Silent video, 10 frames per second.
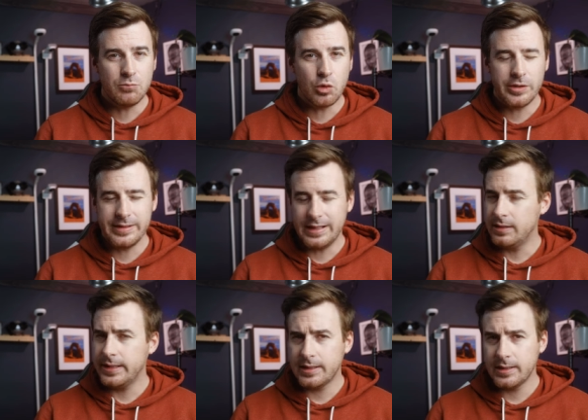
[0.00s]
More on
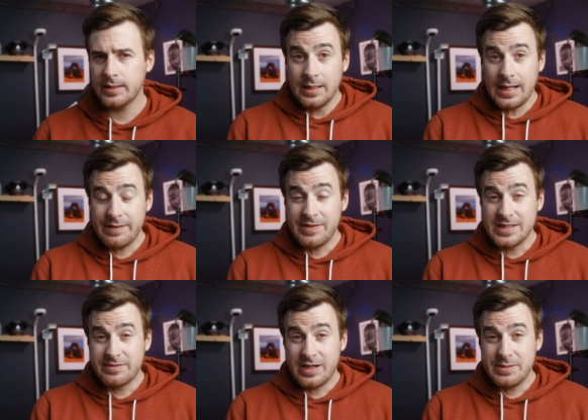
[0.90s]
that later. A lot of
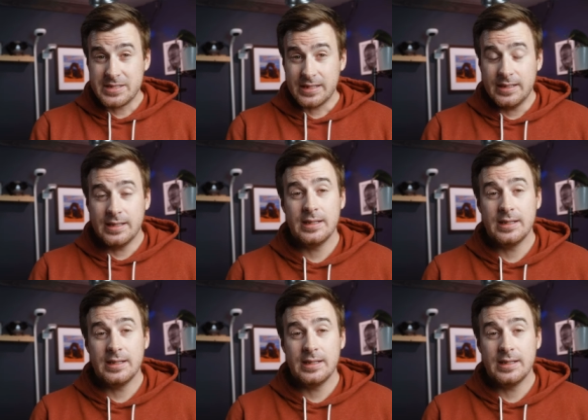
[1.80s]
things have gone missing.